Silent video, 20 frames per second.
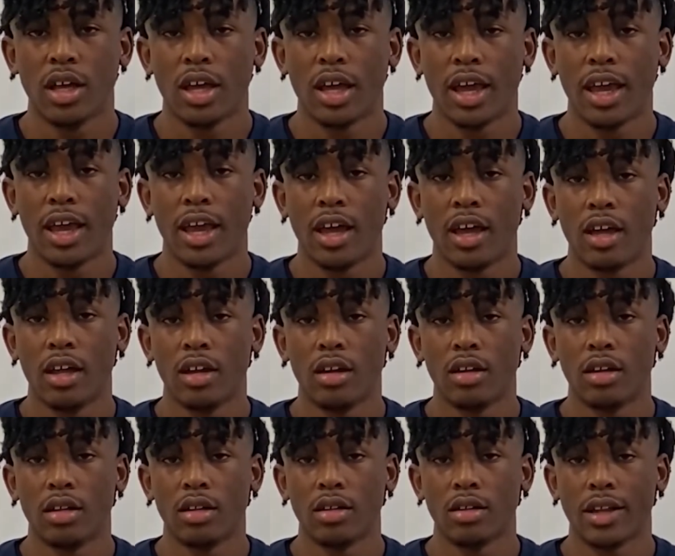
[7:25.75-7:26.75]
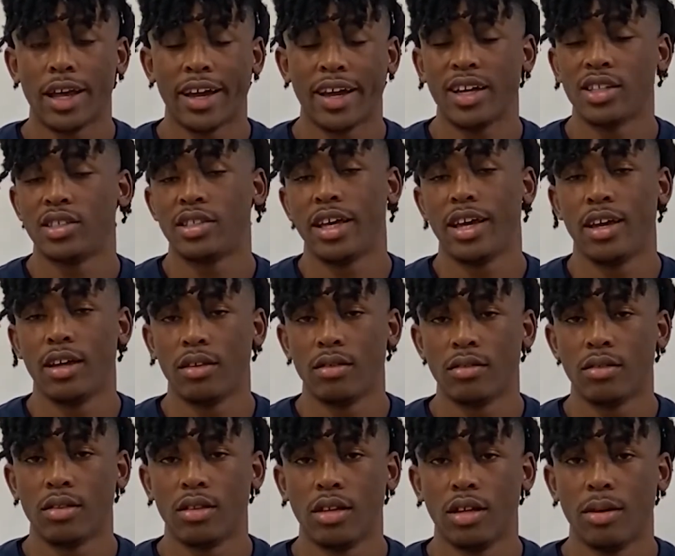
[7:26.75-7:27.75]
And like I
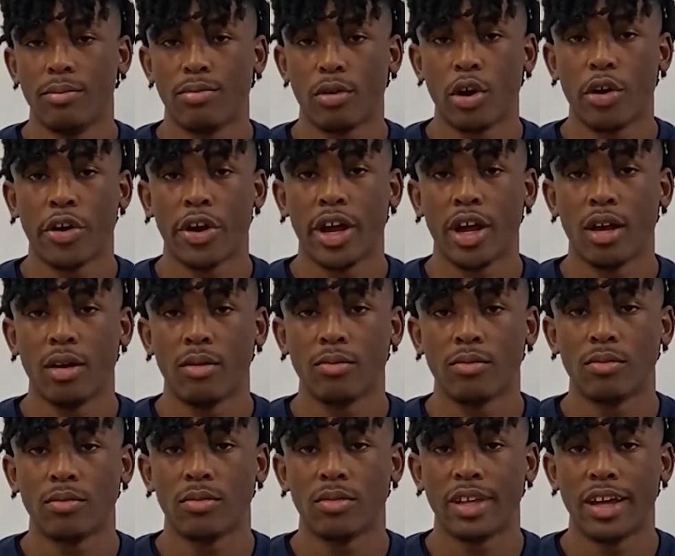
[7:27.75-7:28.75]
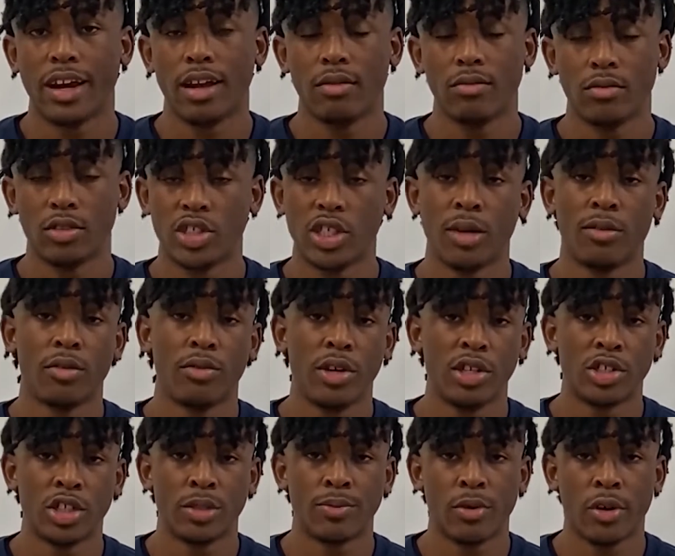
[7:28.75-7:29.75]
said, the program, that summer
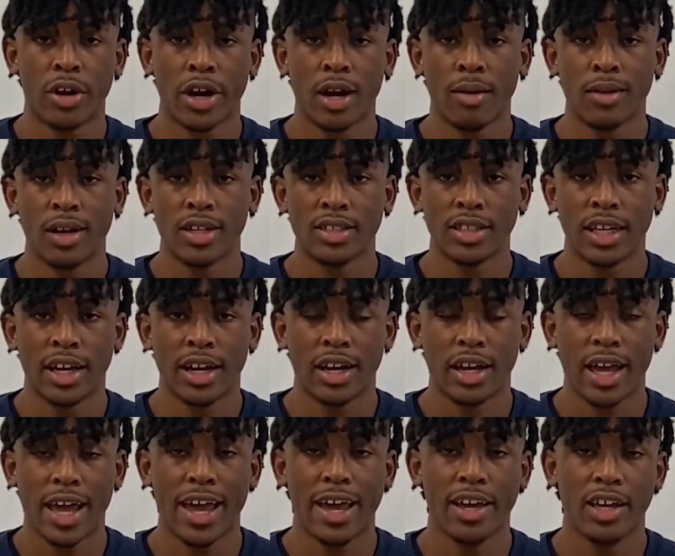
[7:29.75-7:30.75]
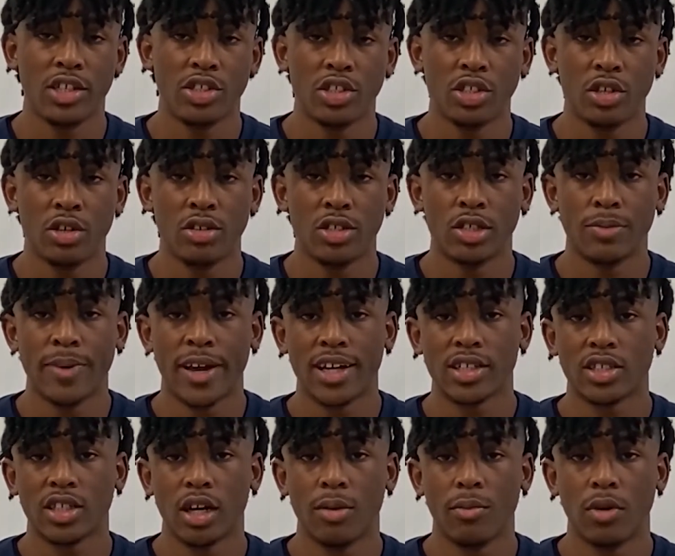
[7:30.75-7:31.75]
research program that I was at ECU this
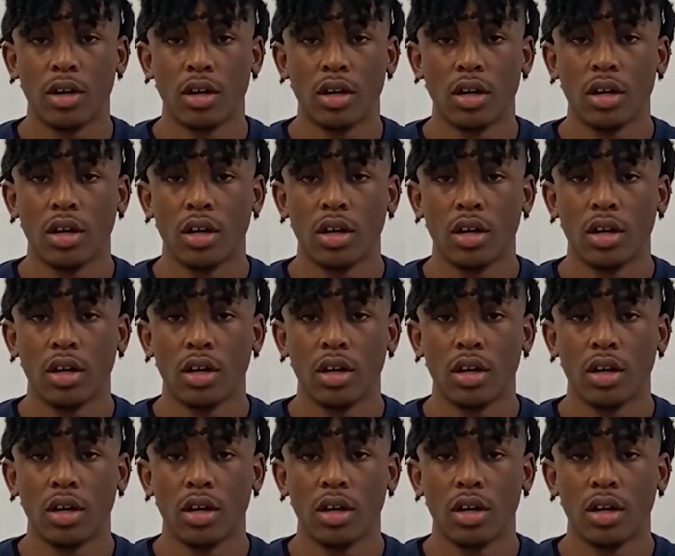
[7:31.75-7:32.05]
past summer,